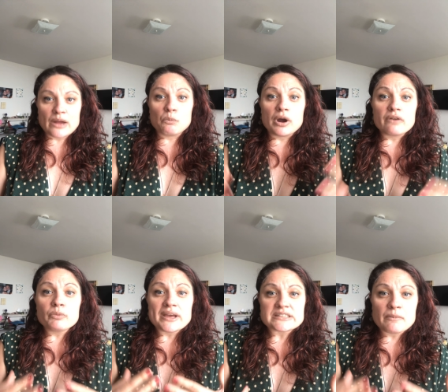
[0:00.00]
And one of the
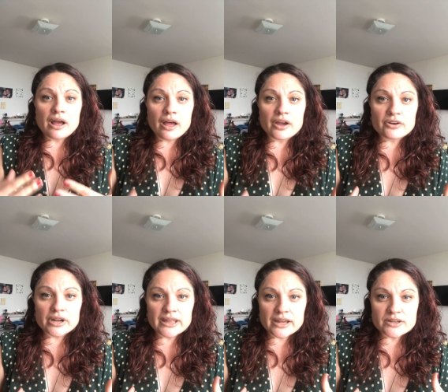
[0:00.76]
ways I'm
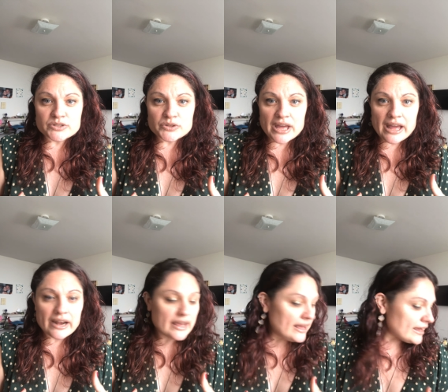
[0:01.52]
concretely going to do that
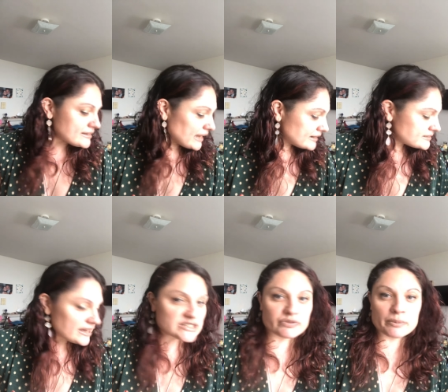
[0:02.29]
is I got a
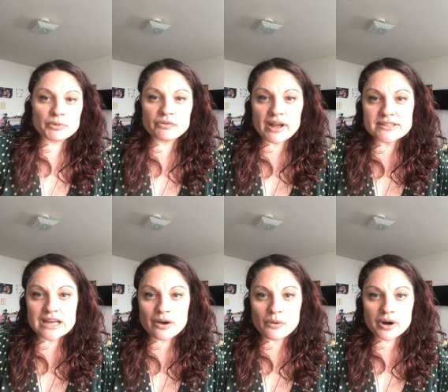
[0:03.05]
text from
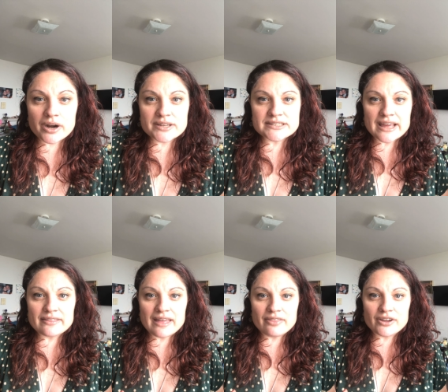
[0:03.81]
MoveOn.org saying
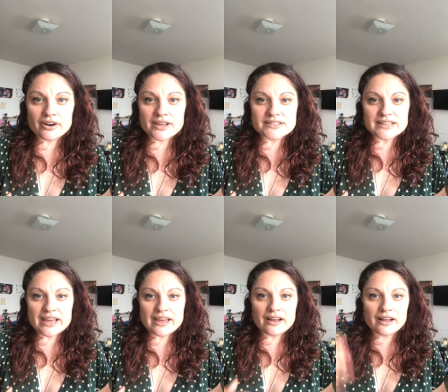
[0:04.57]
that there is
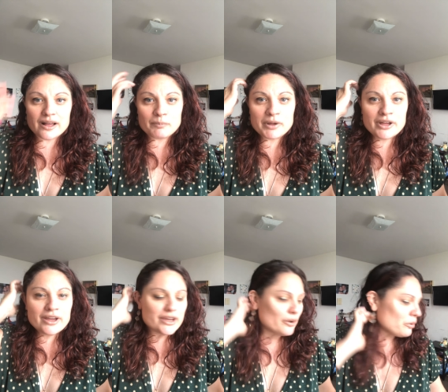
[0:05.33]
a, um, you know,